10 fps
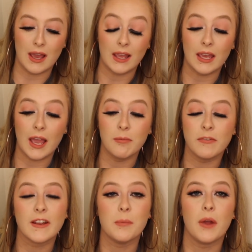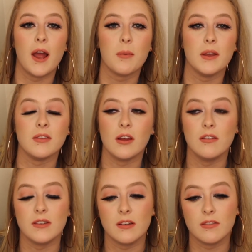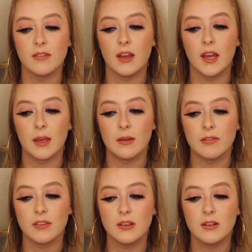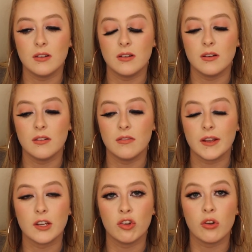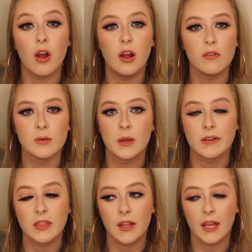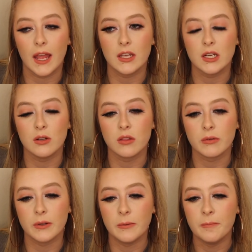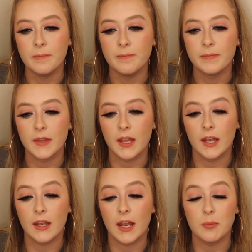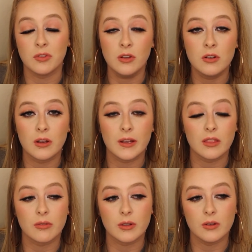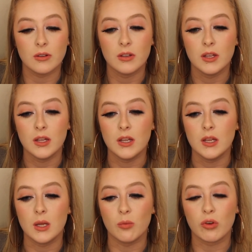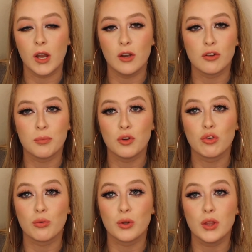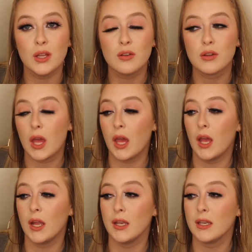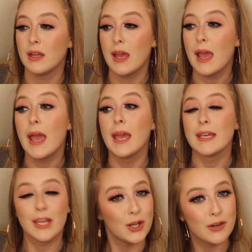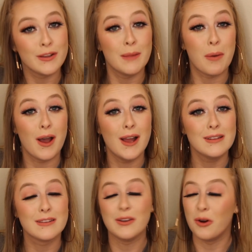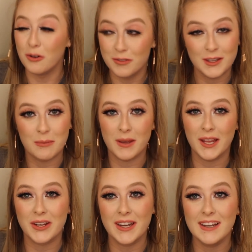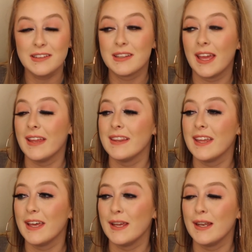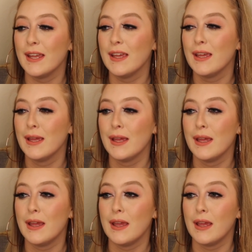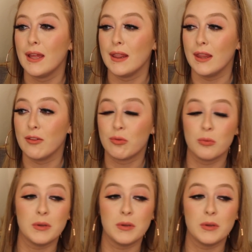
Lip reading: I'm very proud of myself. I feel very strong from everything I had to go through, and that I'm still going through. I'm trying to just push through this and get over the POTS and hopefully the migraines, and then this will